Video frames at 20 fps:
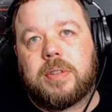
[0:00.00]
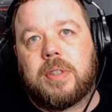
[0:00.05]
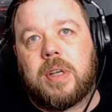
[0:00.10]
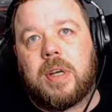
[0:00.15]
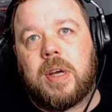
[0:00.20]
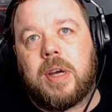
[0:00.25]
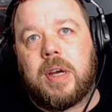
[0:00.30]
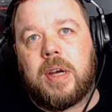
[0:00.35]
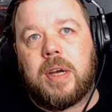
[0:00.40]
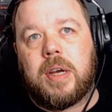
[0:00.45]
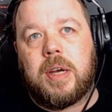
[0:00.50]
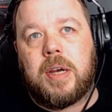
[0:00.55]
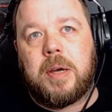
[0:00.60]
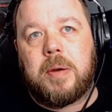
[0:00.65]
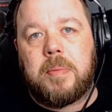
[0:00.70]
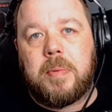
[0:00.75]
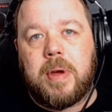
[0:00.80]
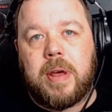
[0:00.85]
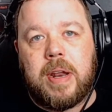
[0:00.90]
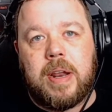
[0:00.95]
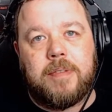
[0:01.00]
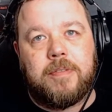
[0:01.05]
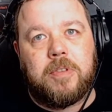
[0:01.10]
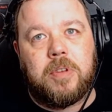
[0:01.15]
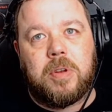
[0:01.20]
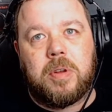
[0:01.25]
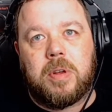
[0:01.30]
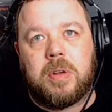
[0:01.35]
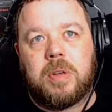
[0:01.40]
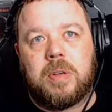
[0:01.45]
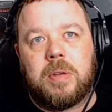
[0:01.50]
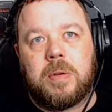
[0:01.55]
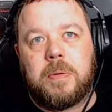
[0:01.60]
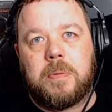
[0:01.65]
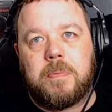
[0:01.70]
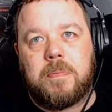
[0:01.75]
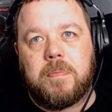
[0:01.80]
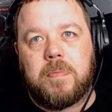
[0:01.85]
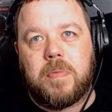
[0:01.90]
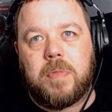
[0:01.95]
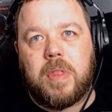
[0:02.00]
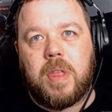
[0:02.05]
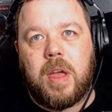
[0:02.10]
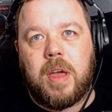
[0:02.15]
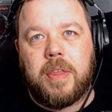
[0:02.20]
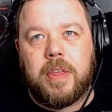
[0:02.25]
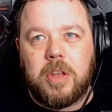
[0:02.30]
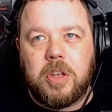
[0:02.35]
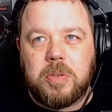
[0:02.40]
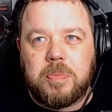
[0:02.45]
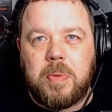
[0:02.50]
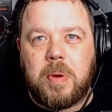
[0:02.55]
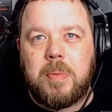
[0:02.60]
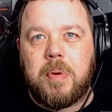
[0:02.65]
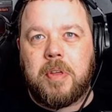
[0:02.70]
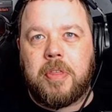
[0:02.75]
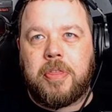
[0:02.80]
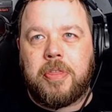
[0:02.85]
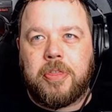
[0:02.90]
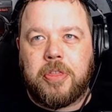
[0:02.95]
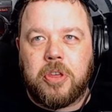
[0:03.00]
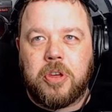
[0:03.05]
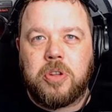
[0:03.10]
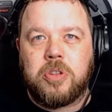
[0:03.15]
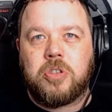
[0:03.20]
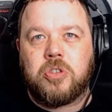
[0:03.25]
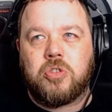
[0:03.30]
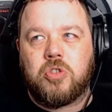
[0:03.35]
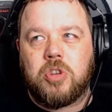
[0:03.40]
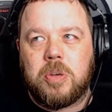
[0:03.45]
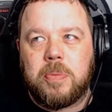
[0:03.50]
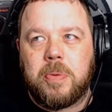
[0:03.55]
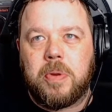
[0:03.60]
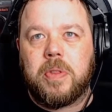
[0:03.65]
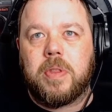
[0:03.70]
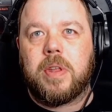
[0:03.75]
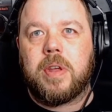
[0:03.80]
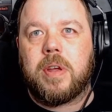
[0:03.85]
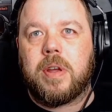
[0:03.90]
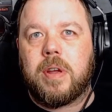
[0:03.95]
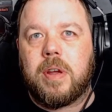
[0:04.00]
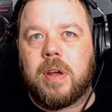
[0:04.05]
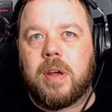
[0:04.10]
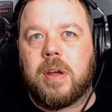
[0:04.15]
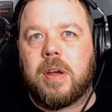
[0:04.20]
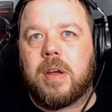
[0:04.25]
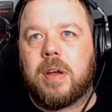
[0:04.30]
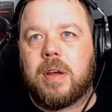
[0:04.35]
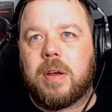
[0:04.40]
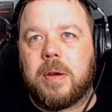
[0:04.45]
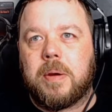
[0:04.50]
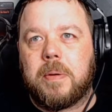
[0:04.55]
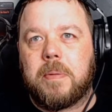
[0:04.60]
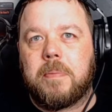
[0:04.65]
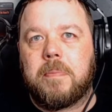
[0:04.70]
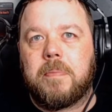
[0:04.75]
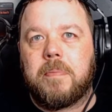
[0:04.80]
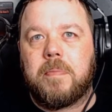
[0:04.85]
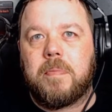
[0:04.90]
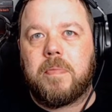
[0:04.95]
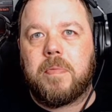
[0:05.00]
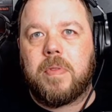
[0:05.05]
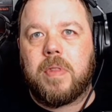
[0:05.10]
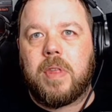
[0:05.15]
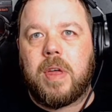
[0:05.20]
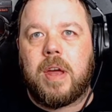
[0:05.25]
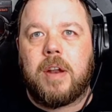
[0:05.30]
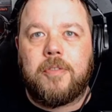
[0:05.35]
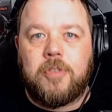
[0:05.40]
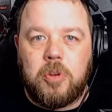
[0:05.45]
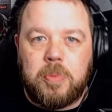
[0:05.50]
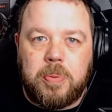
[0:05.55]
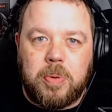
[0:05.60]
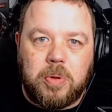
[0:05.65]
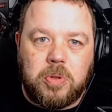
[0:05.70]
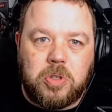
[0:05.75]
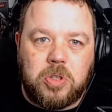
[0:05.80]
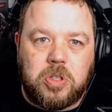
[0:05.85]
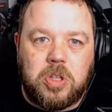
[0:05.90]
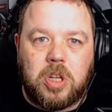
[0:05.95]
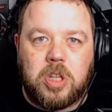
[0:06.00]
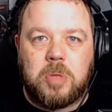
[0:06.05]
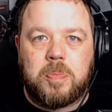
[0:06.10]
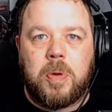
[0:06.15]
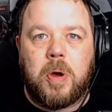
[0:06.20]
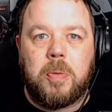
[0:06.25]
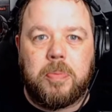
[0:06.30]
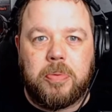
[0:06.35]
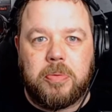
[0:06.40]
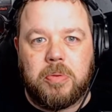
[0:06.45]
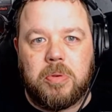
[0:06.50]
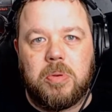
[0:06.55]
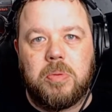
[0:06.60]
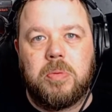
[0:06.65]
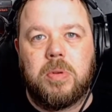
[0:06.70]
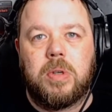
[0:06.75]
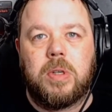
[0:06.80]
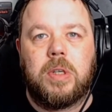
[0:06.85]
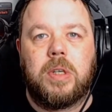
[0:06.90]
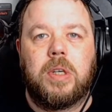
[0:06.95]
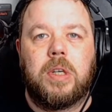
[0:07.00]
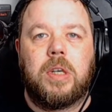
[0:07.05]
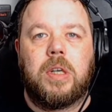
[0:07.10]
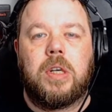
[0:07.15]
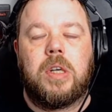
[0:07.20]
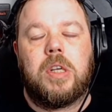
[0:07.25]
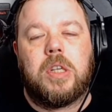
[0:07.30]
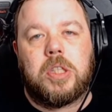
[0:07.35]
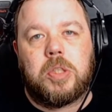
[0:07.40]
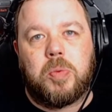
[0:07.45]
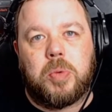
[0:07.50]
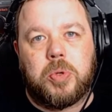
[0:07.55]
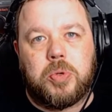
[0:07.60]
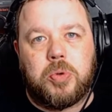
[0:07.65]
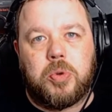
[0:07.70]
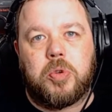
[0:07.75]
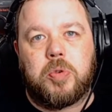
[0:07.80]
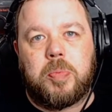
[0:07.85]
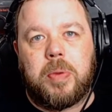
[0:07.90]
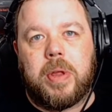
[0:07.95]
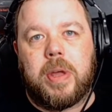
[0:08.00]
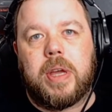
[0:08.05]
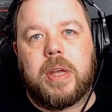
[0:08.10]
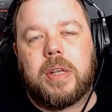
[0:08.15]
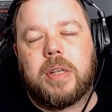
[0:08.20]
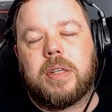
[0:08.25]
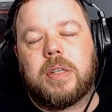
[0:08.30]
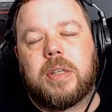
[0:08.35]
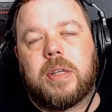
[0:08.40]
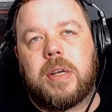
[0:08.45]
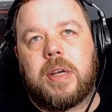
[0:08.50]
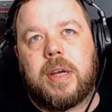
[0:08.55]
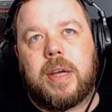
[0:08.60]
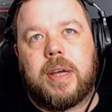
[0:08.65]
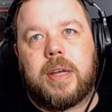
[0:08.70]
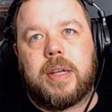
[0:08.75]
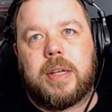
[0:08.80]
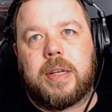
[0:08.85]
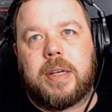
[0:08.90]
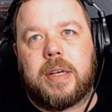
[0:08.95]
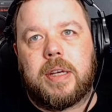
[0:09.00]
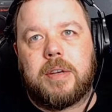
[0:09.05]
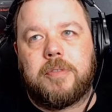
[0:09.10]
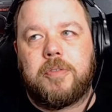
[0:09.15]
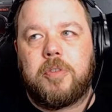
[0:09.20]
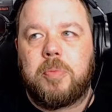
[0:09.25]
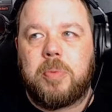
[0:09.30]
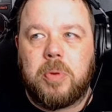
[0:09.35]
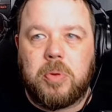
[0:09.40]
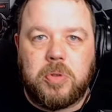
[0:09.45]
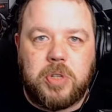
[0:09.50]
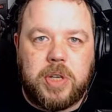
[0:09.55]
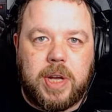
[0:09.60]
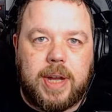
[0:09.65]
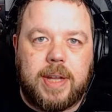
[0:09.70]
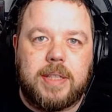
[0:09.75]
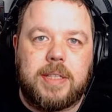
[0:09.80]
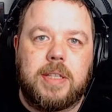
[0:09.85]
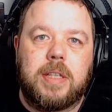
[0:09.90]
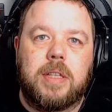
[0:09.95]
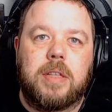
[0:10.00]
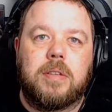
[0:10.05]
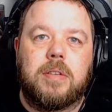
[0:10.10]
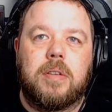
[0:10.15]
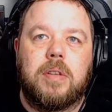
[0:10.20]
And after, I think it was about my third stream on there, and a few people just started to pop through, watch what I was playing, and a few people chatting,